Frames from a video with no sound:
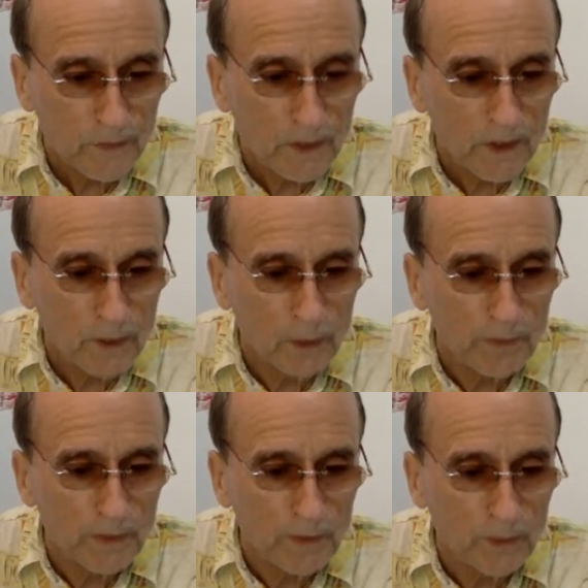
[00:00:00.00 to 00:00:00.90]

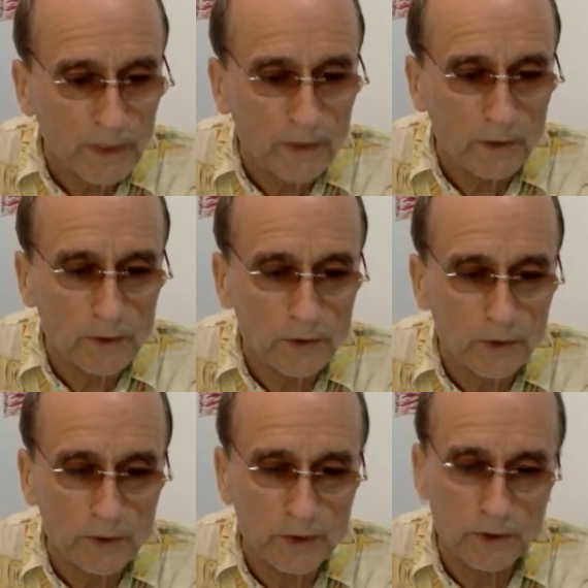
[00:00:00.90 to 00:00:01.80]
Equipment rentals, you
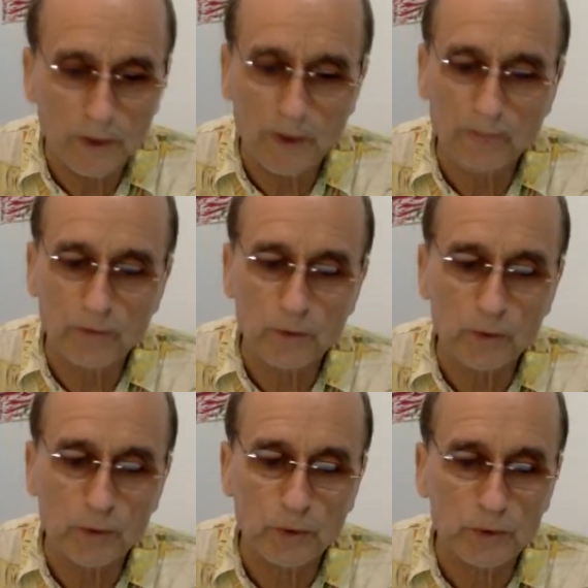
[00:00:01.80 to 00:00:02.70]
can
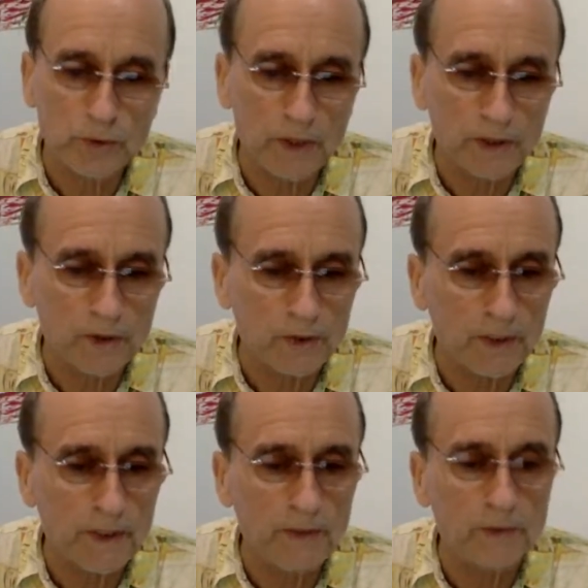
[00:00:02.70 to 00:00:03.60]
tools, trucks,
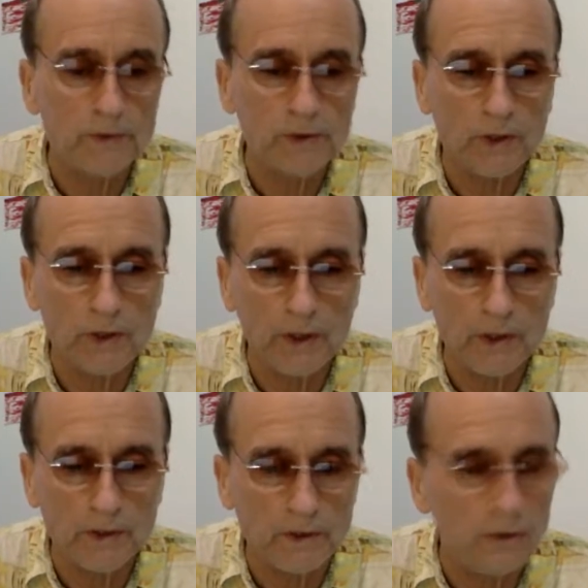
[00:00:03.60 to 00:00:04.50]
trailers,
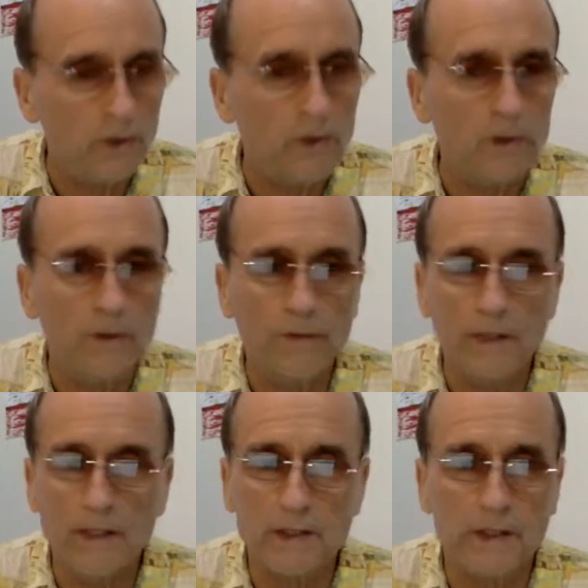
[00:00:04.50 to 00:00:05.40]
cars, all of
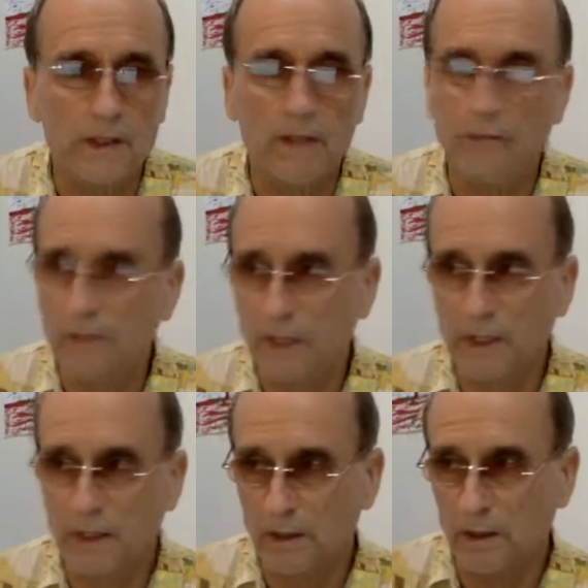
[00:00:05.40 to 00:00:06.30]
that stuff right
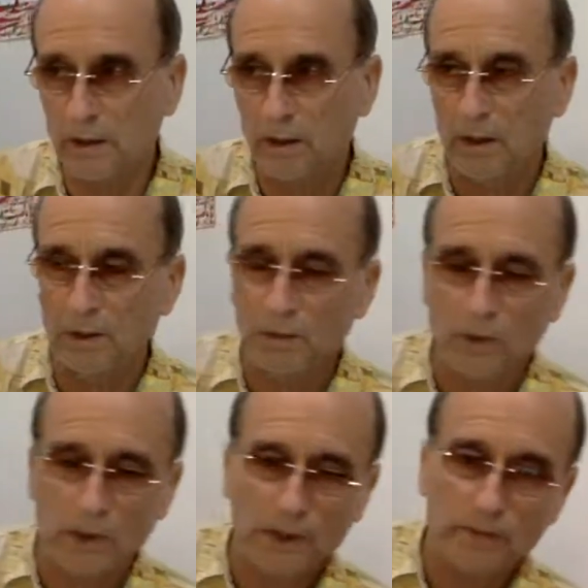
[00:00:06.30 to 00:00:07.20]
here.
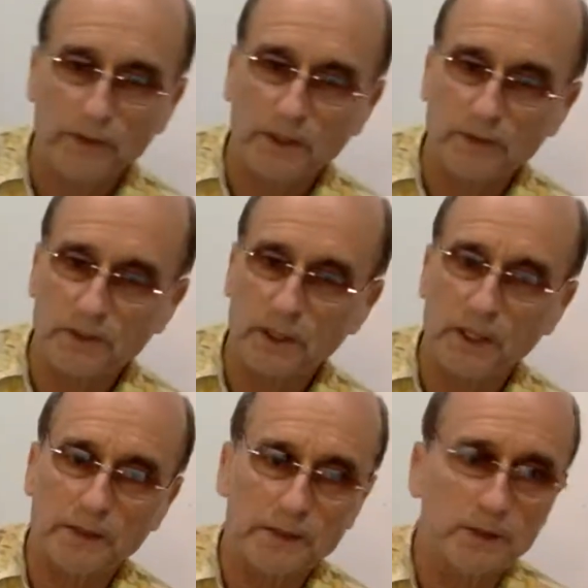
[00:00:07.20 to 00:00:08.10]
Where I live now, this guy
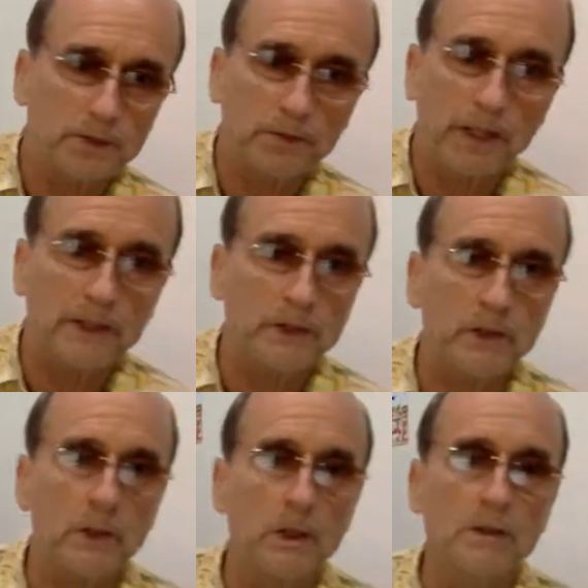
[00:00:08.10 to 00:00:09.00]
just buys
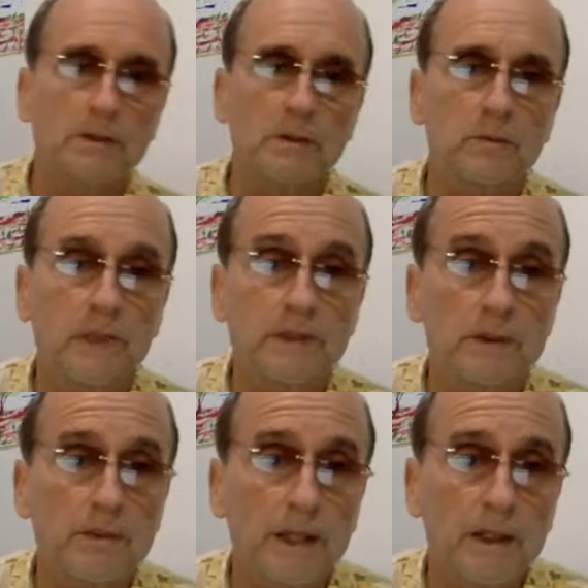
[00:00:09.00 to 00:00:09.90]
cars and rents
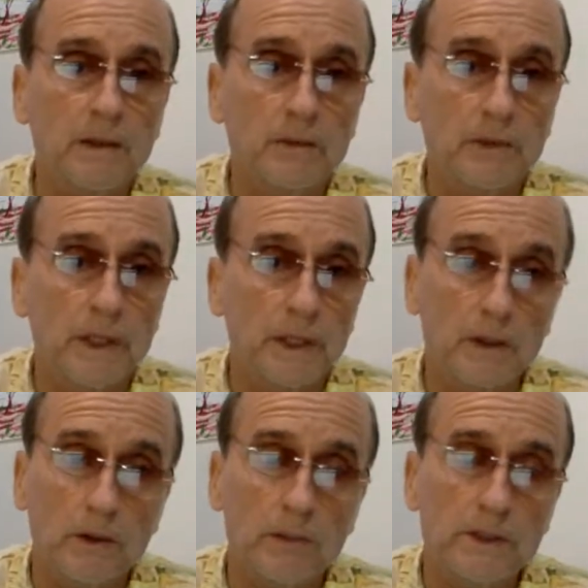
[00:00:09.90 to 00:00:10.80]
them out. He had a
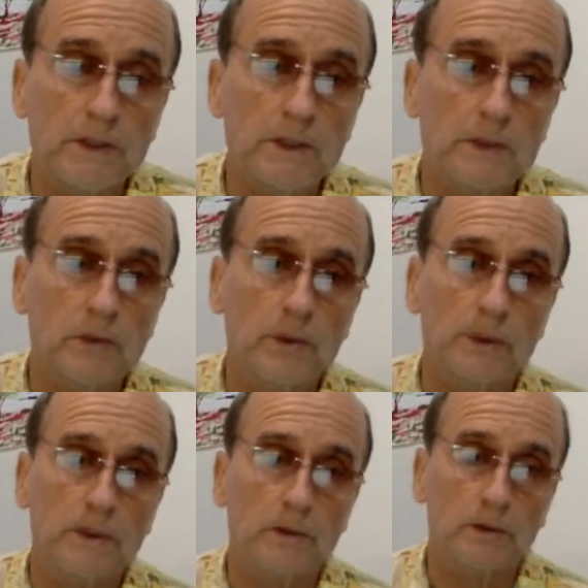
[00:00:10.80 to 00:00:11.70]
good business going
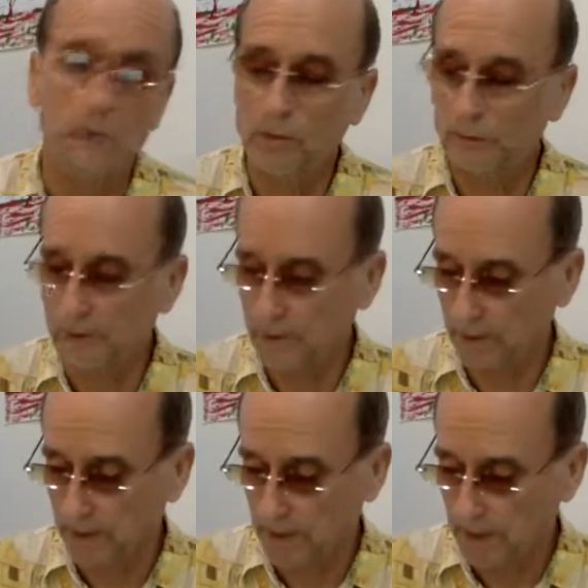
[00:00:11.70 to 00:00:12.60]
till COVID
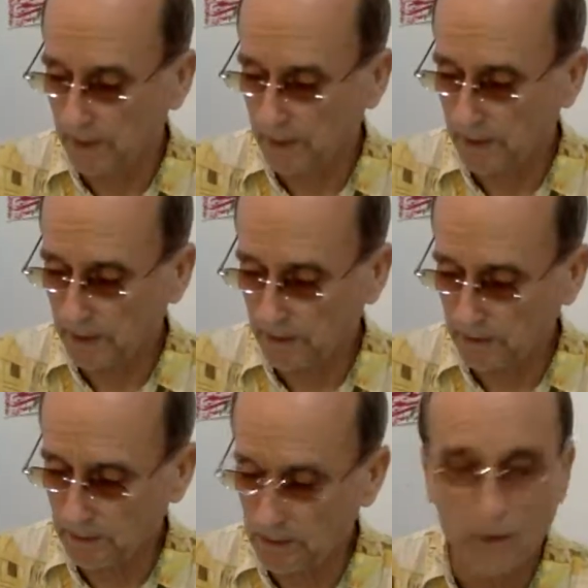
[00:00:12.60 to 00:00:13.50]
hit. Yeah,
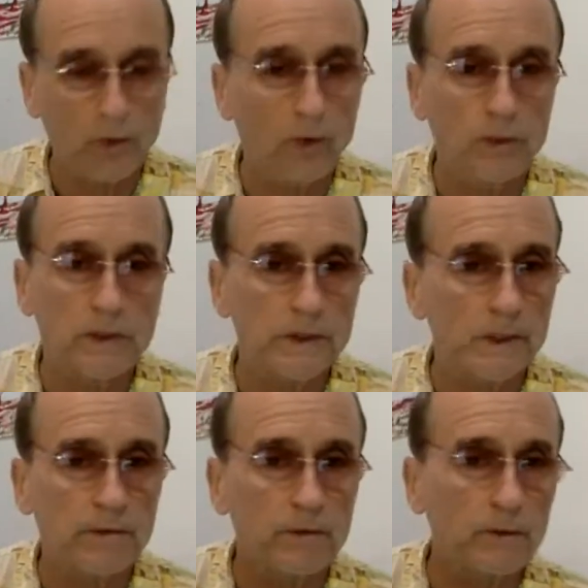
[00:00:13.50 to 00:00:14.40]
he always
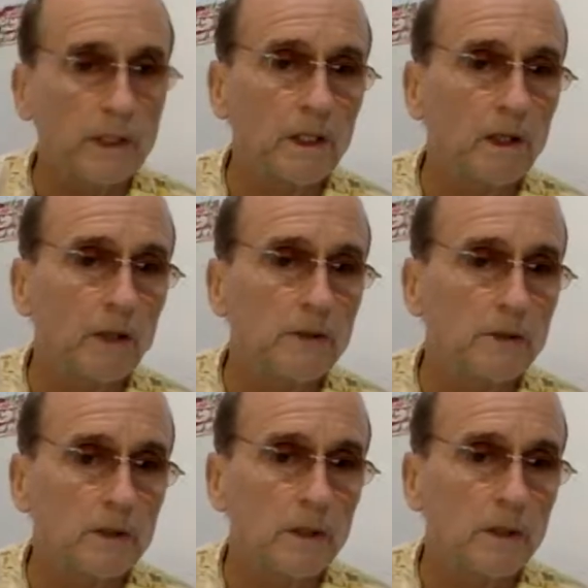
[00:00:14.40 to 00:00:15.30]
had 3
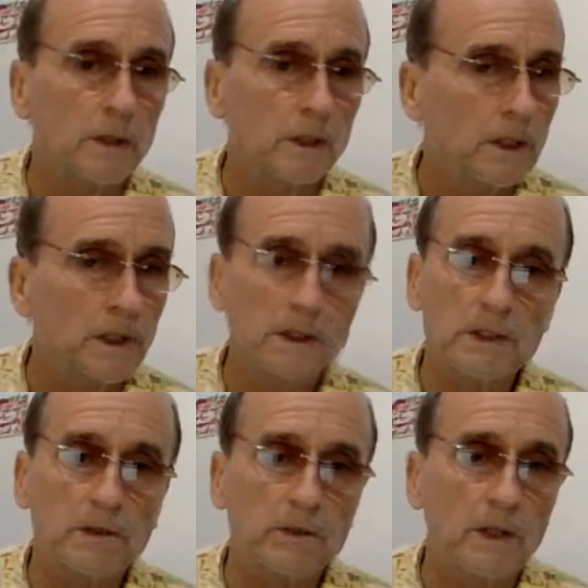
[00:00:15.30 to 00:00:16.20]
cars. He doesn't
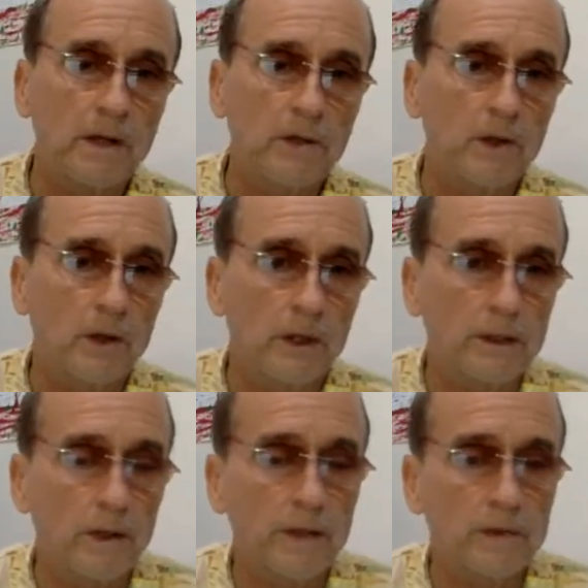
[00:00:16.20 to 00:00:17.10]
even drive a car. He
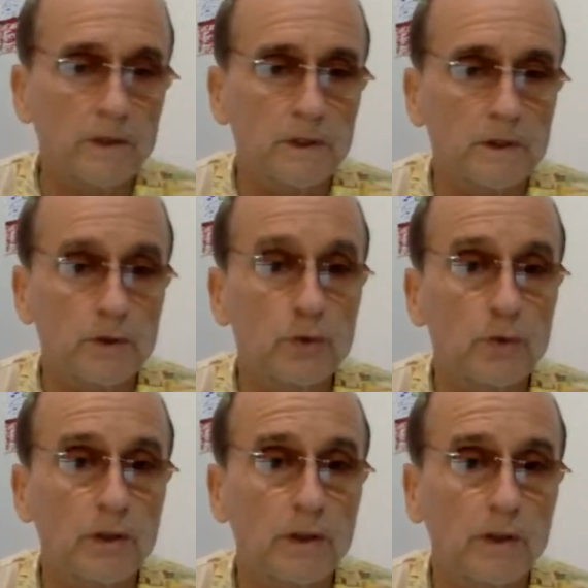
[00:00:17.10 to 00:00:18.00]
drives a
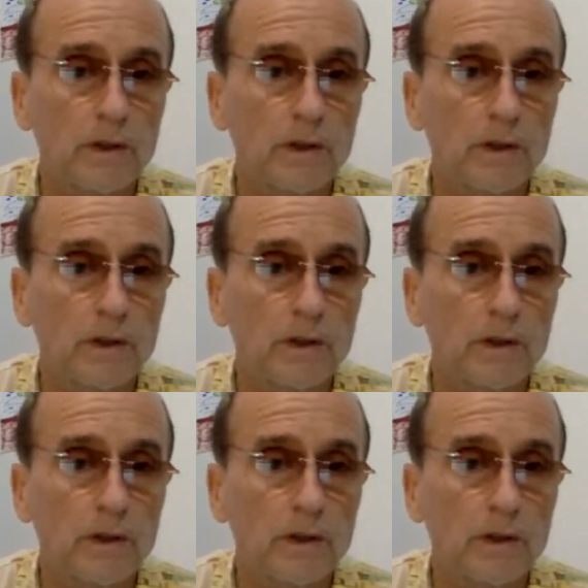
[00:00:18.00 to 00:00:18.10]
scooter.